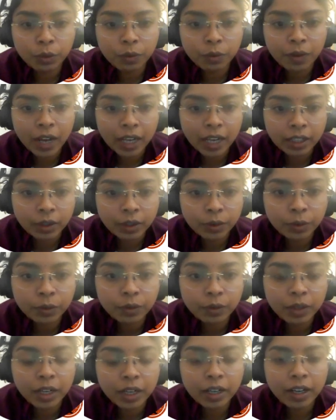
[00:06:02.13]
value
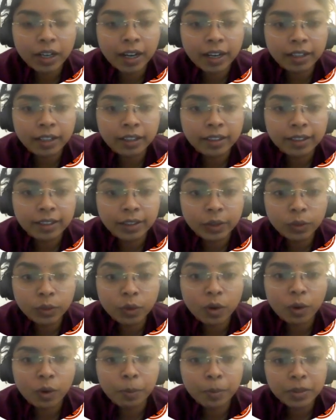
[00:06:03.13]
and
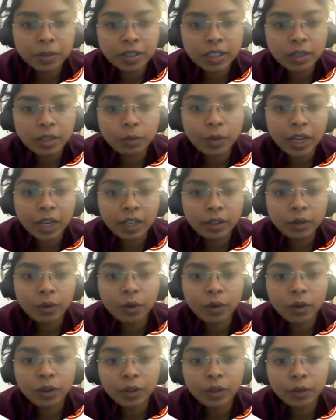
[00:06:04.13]
new opposite
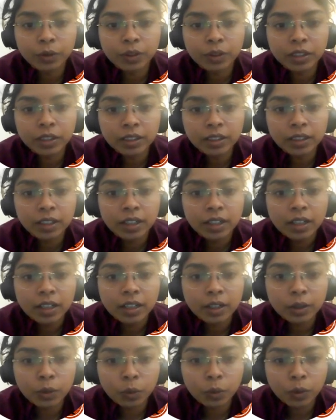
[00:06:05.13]
value onto the
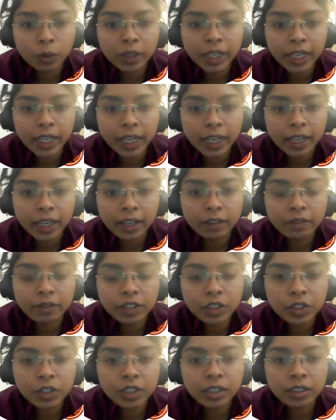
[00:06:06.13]
node A,
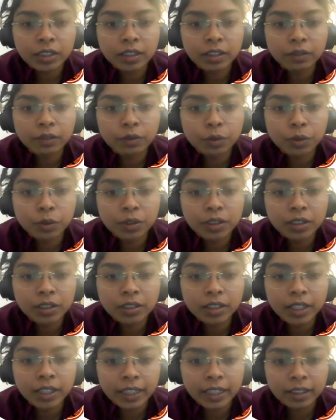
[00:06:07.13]
which in turn
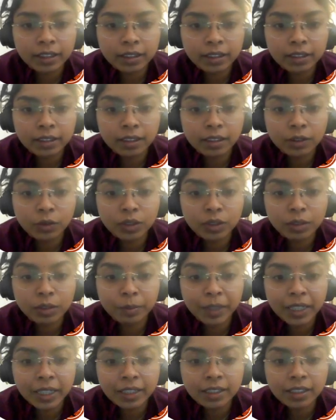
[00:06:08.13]
forces the internal
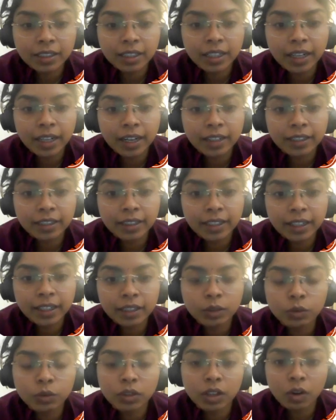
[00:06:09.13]
nodes B, C, and
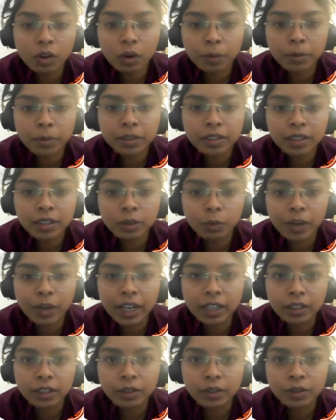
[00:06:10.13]
D to the opposite
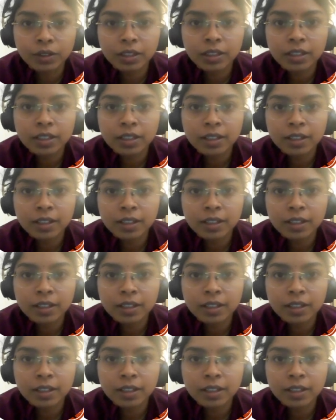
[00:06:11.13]
values.